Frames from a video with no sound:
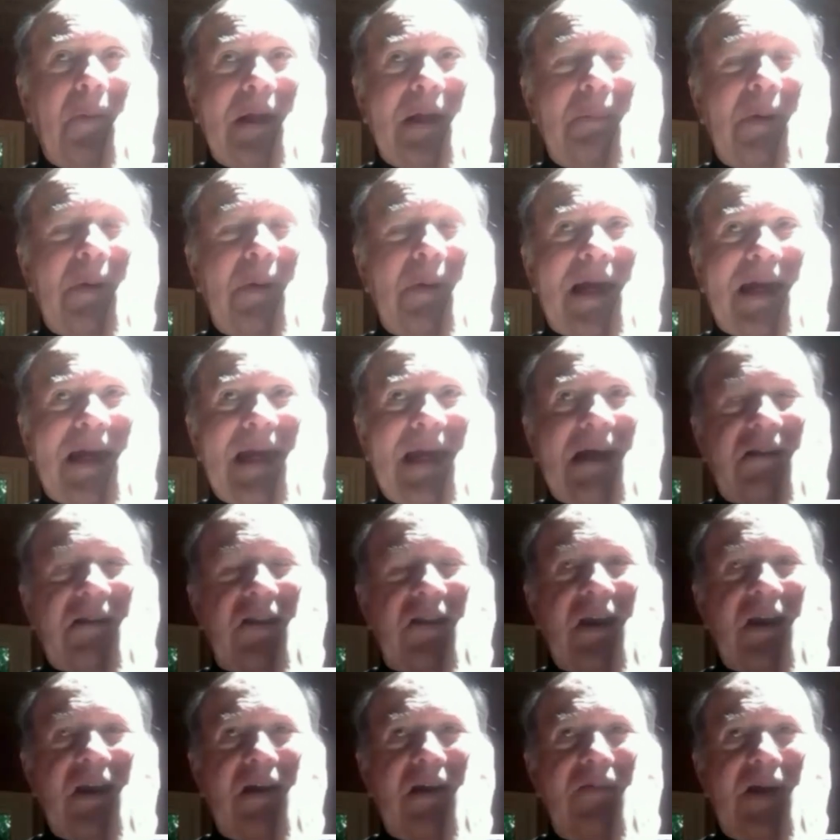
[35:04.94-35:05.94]
but I can't think
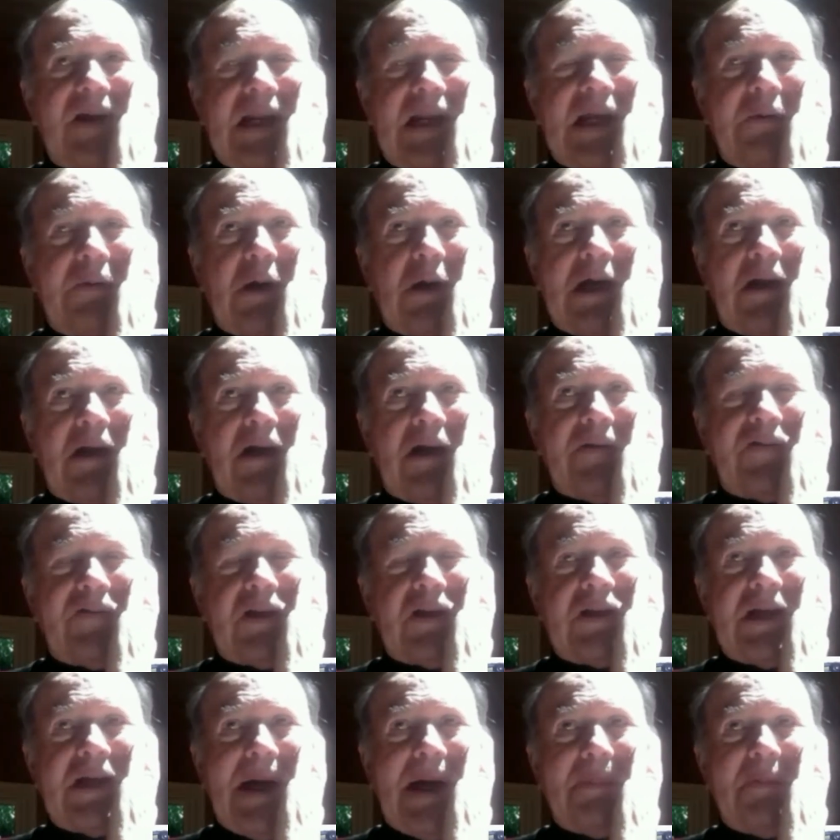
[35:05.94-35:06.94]
of any right off the
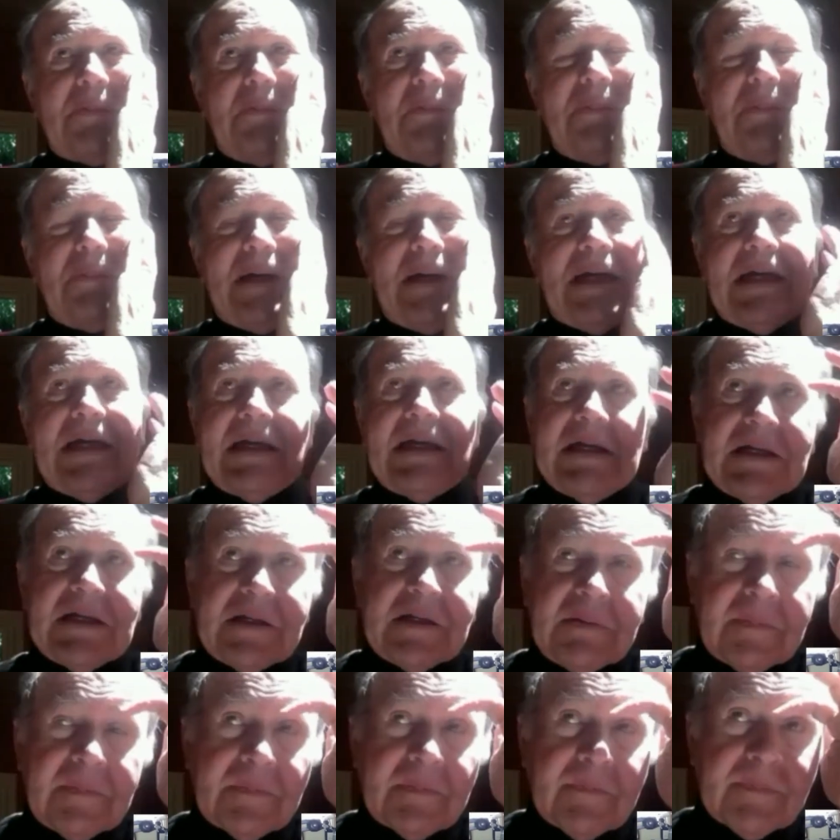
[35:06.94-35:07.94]
top of my head.
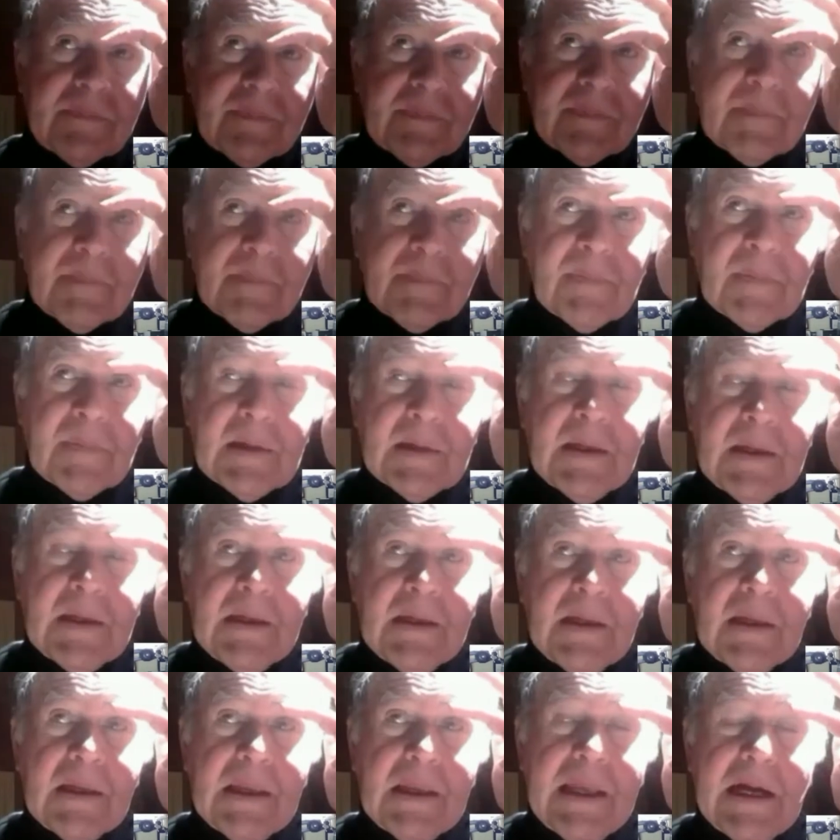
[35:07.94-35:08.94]
Sure.
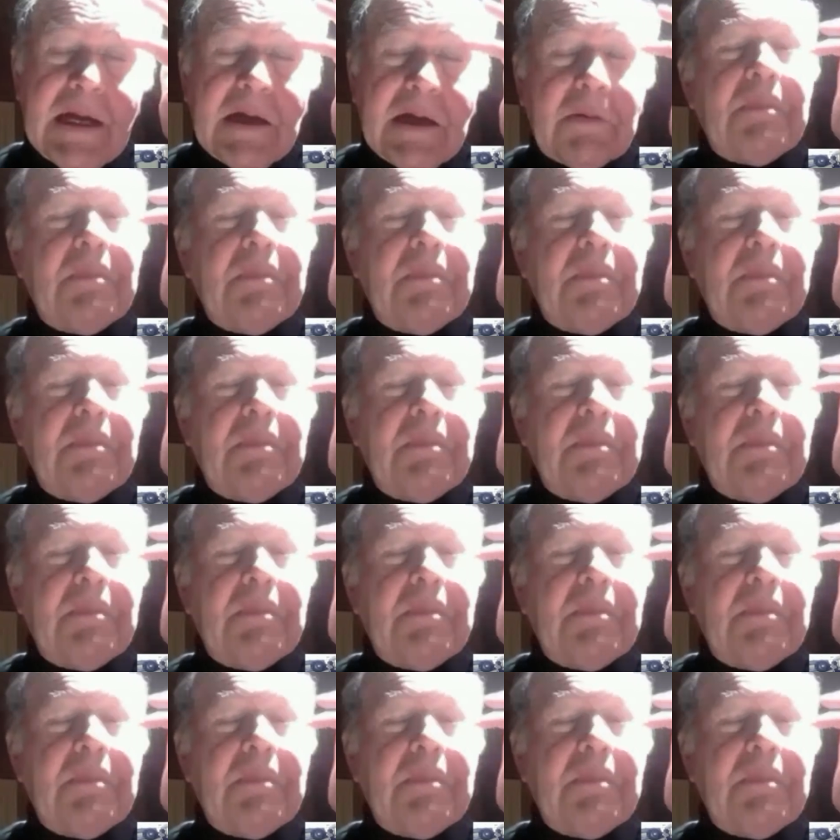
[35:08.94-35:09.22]
Yeah.